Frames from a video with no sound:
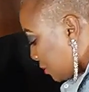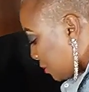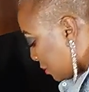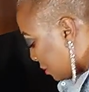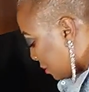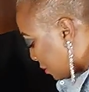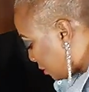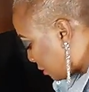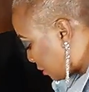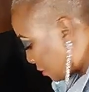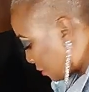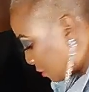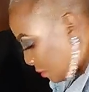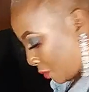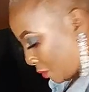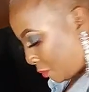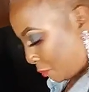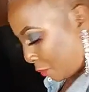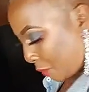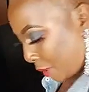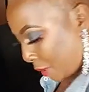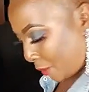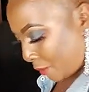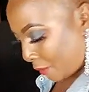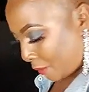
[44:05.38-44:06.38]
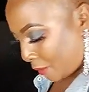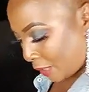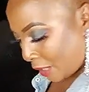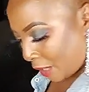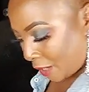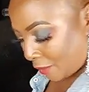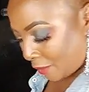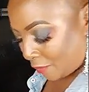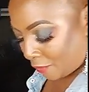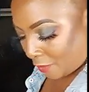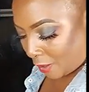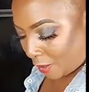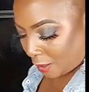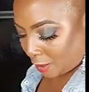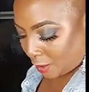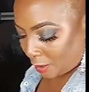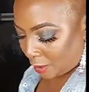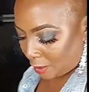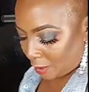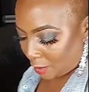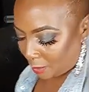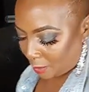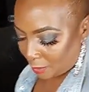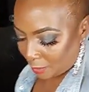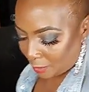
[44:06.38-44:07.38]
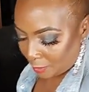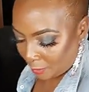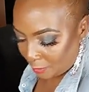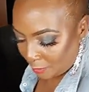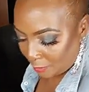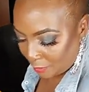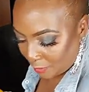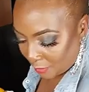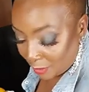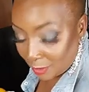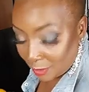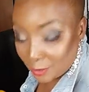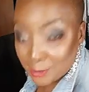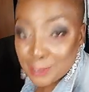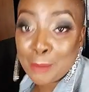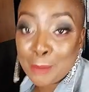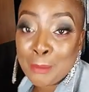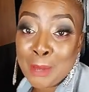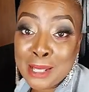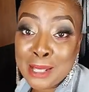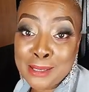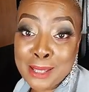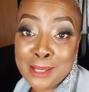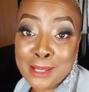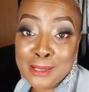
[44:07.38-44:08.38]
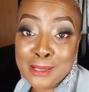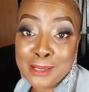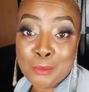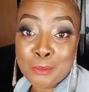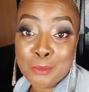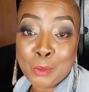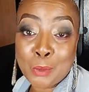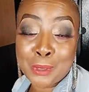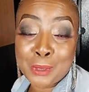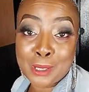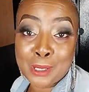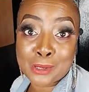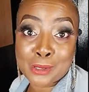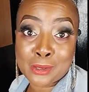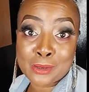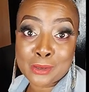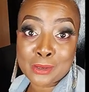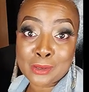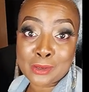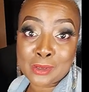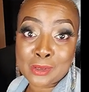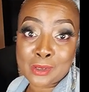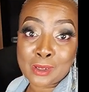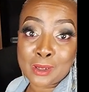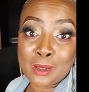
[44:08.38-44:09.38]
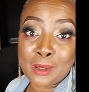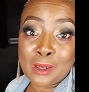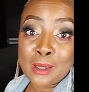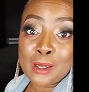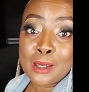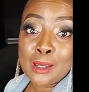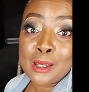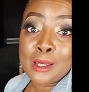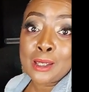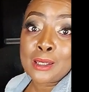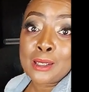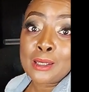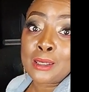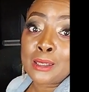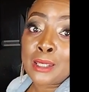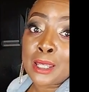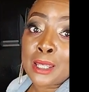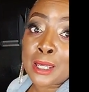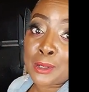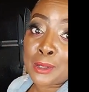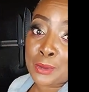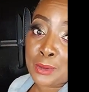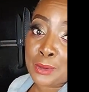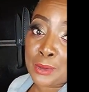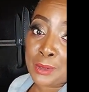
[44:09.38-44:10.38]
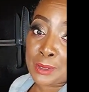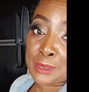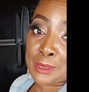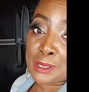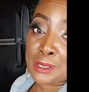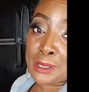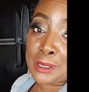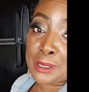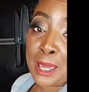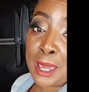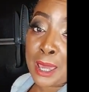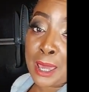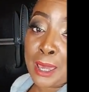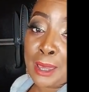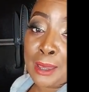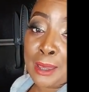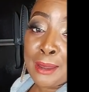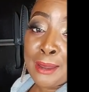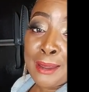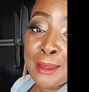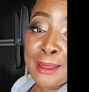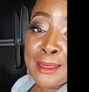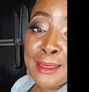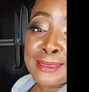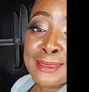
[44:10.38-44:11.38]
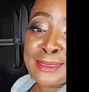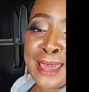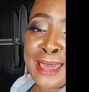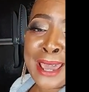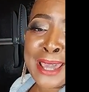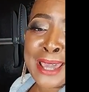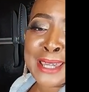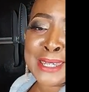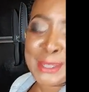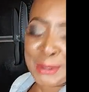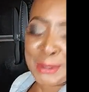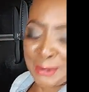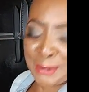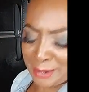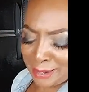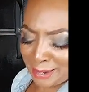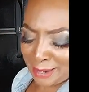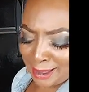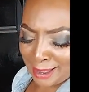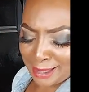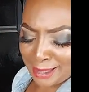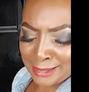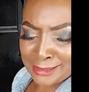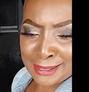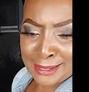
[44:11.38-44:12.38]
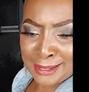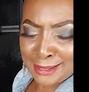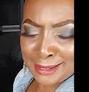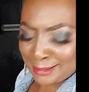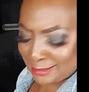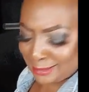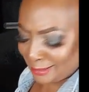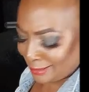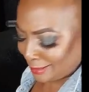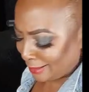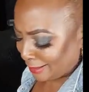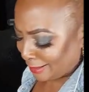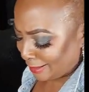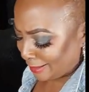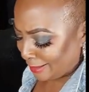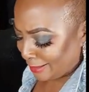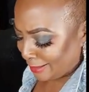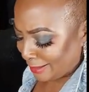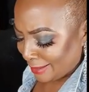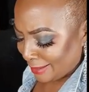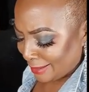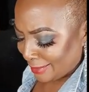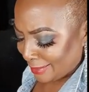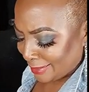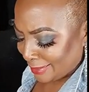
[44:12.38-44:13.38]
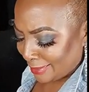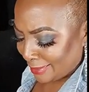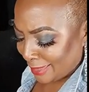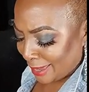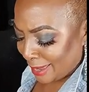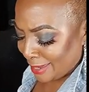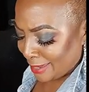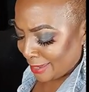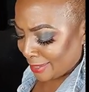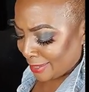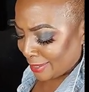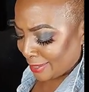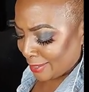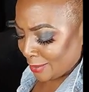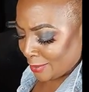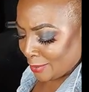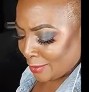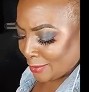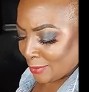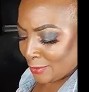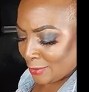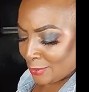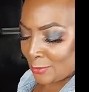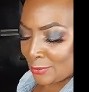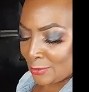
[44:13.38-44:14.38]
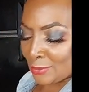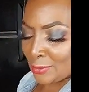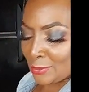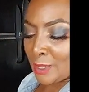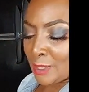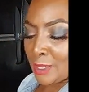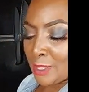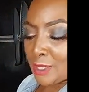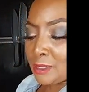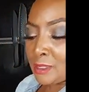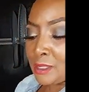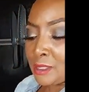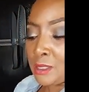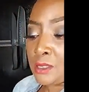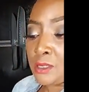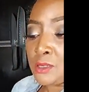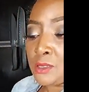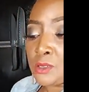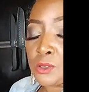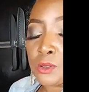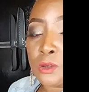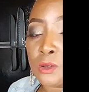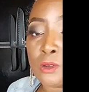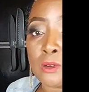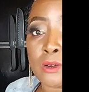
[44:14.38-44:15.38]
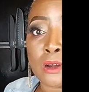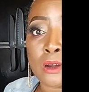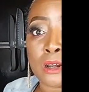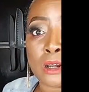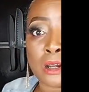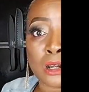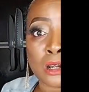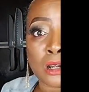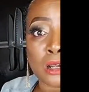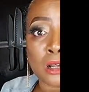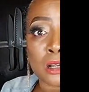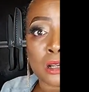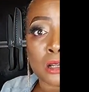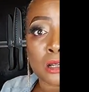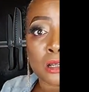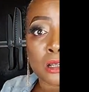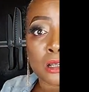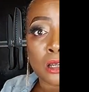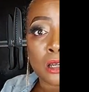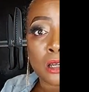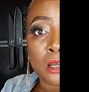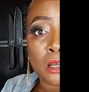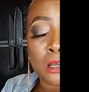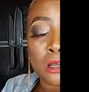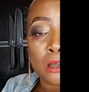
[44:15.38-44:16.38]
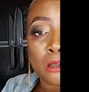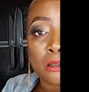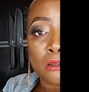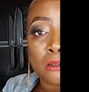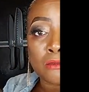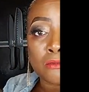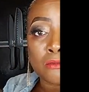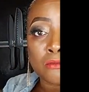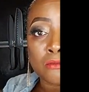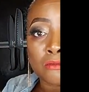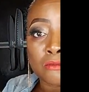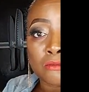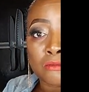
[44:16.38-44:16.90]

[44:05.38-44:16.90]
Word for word: this little paring knife right here, okay? Because I might take some more pictures later on today. Thank you, cousin. Thank you. This is your um